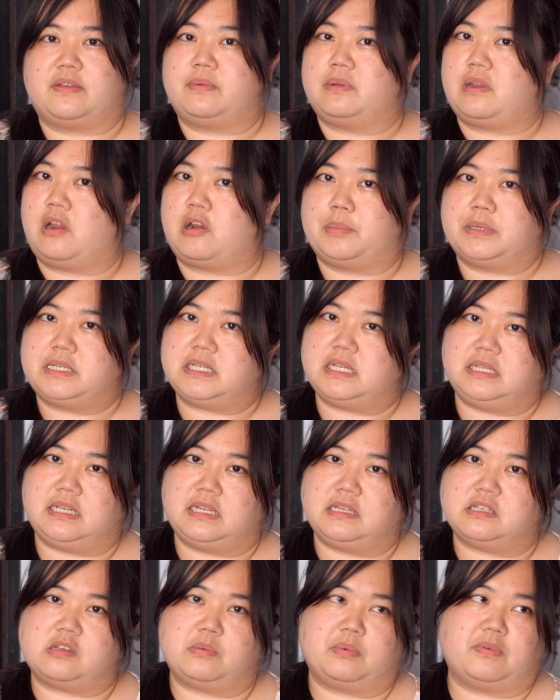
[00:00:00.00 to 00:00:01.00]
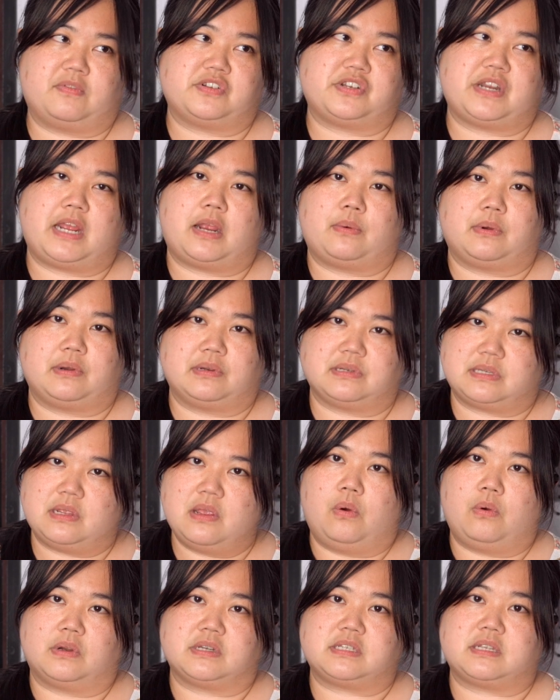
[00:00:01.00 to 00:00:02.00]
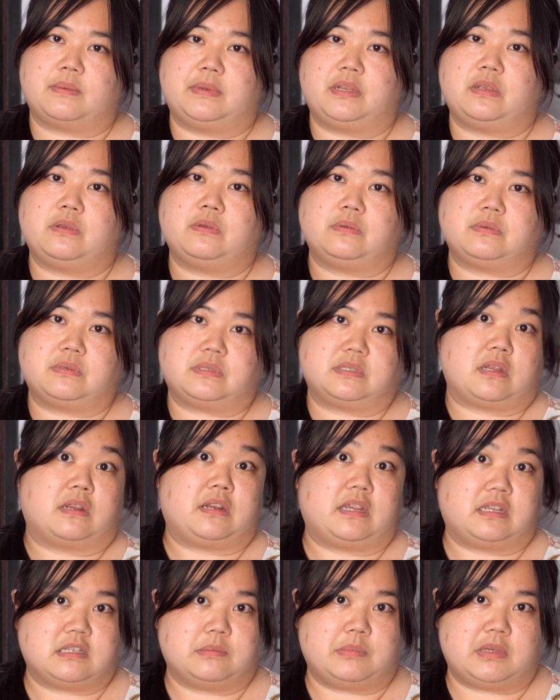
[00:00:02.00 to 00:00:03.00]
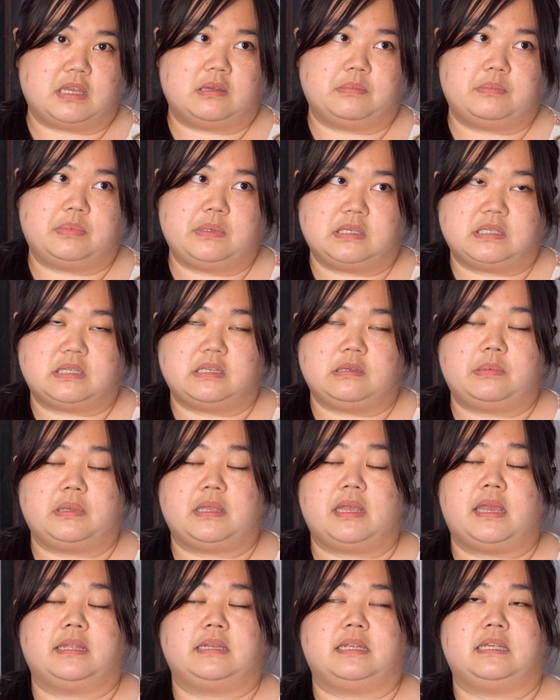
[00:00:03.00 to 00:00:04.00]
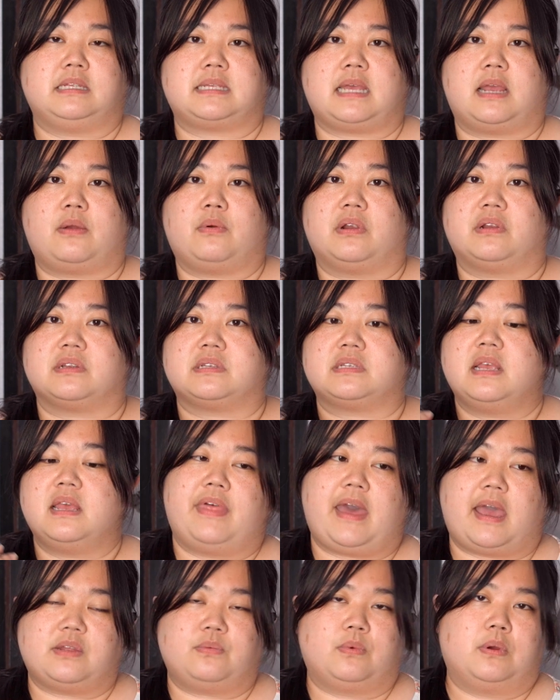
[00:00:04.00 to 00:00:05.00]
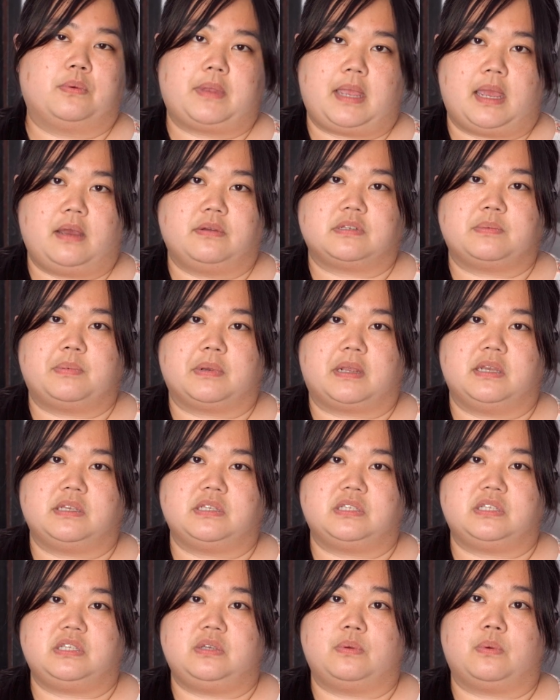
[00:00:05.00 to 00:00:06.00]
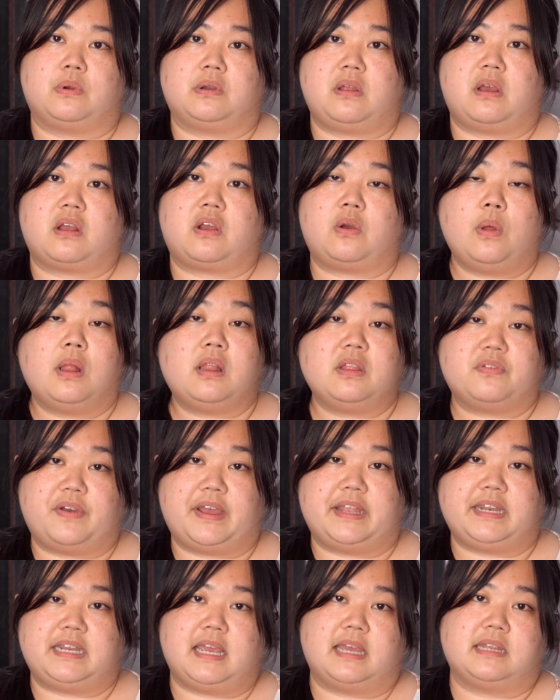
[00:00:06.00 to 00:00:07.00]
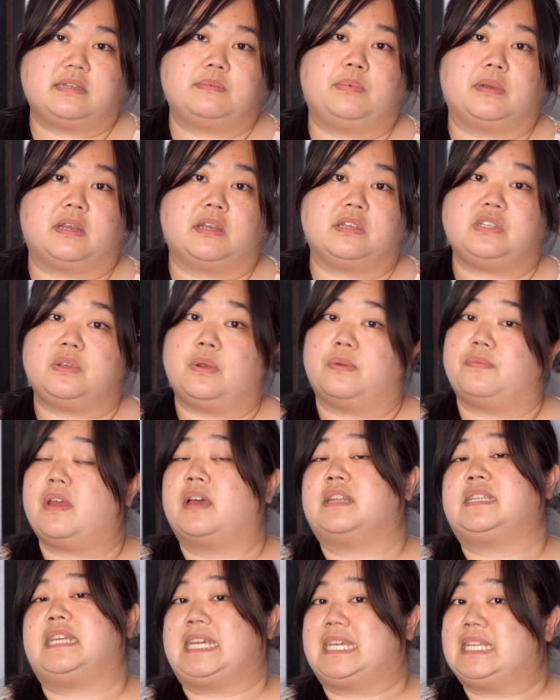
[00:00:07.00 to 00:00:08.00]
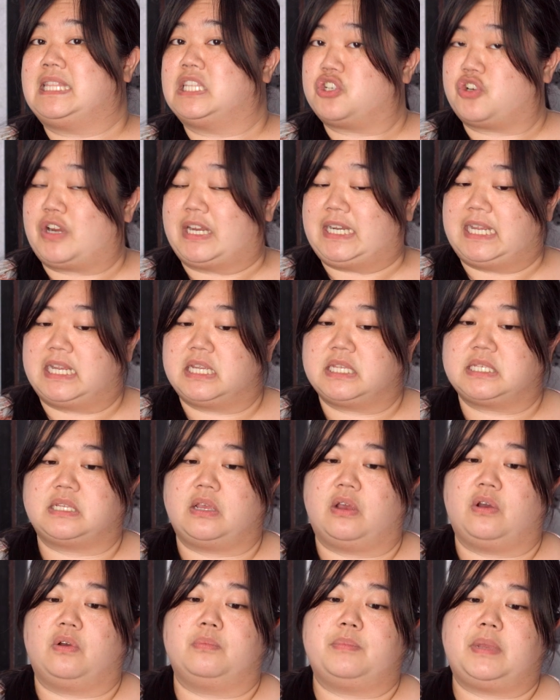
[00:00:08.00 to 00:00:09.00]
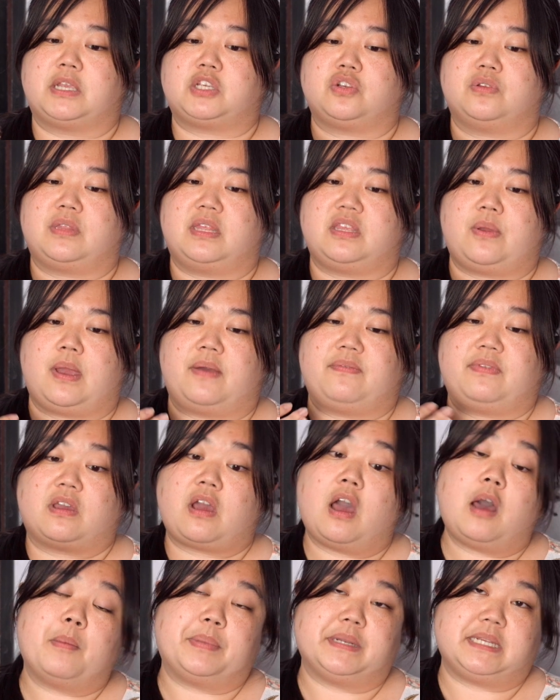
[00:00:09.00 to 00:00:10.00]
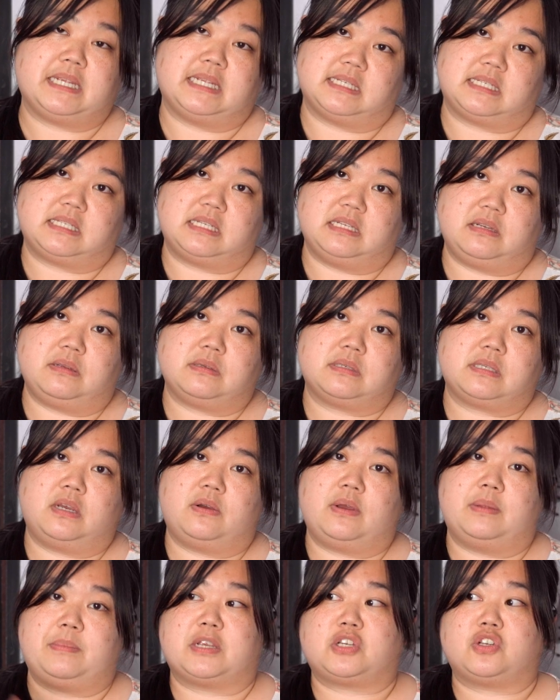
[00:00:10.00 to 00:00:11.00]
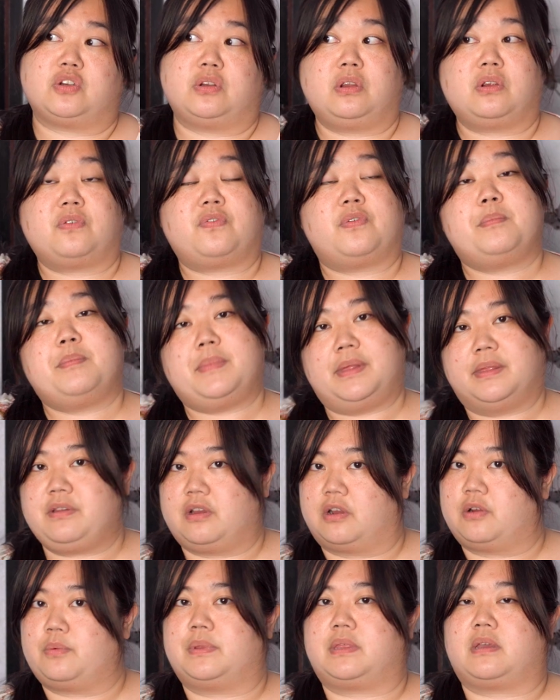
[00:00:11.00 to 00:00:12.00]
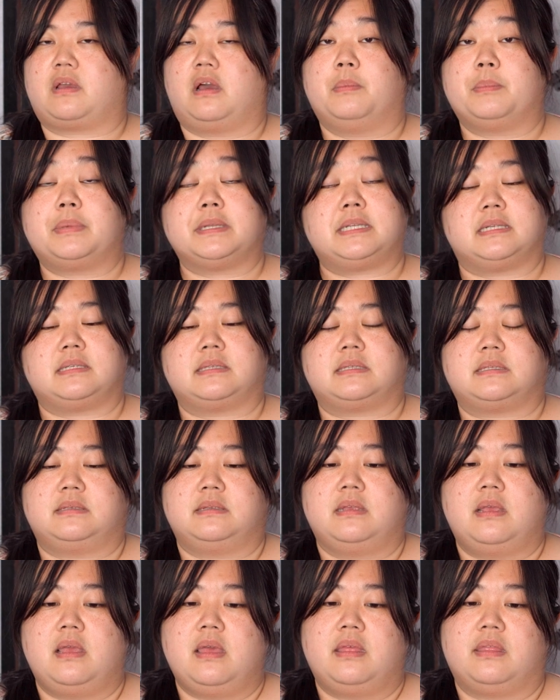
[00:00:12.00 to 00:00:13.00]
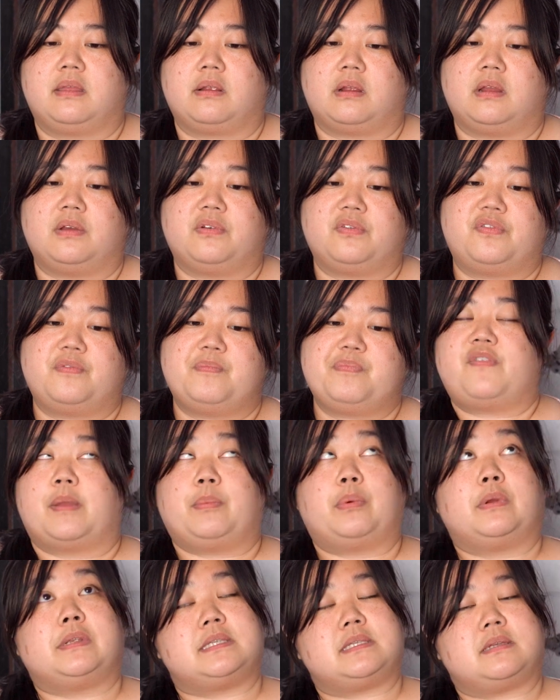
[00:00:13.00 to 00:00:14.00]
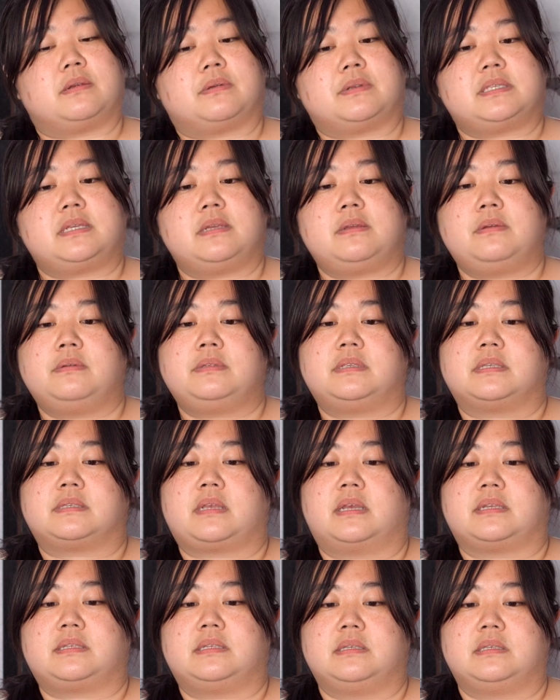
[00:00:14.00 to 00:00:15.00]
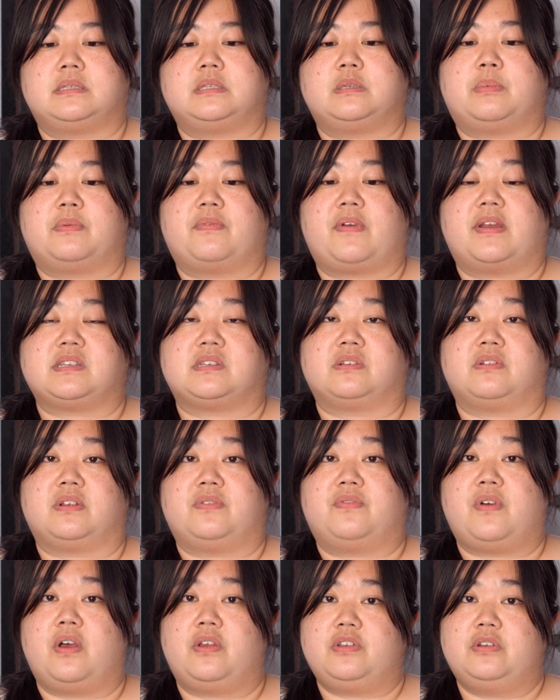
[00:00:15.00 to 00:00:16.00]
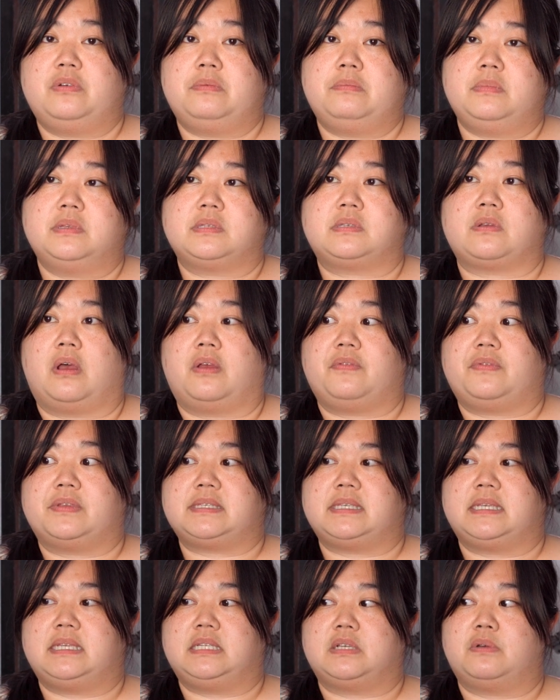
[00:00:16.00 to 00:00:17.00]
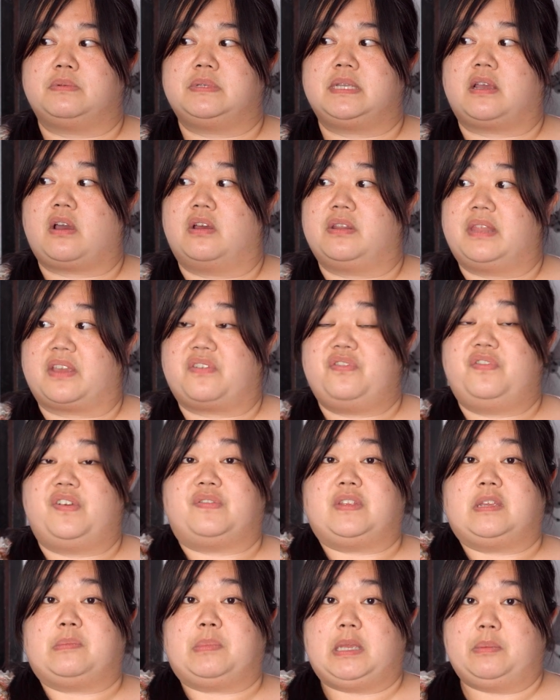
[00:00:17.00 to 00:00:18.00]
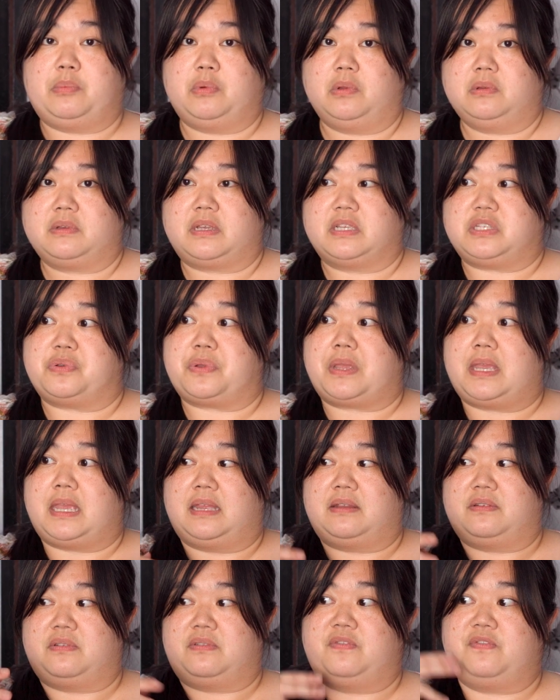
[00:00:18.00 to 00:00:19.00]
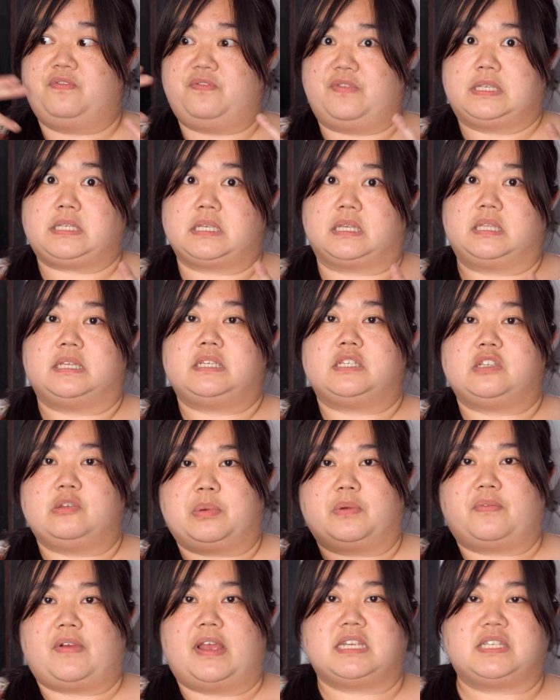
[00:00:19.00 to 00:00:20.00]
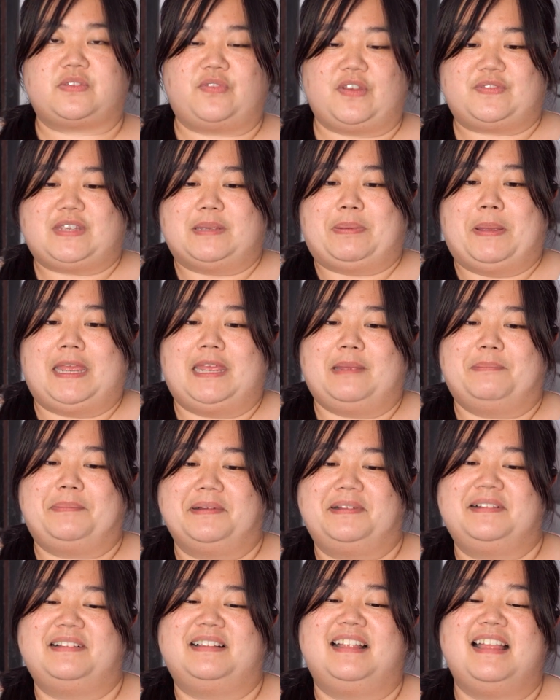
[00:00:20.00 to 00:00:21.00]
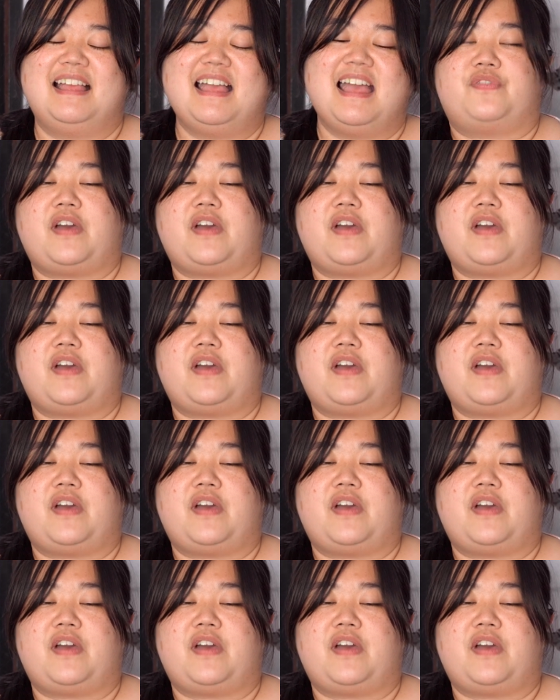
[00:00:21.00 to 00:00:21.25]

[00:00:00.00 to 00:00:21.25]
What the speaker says: R.B.T needs supervision hours or someone who's studying to be a B.C.B.A needs hours, that won't count because you are not qualified yet because you have not taken the training. So make sure that you have the competence to do so and make sure you're familiar with the competence thereof. 5.02 discusses supervisory volume. So obviously don't take on like 50 people because you can't physically supervise 50 people.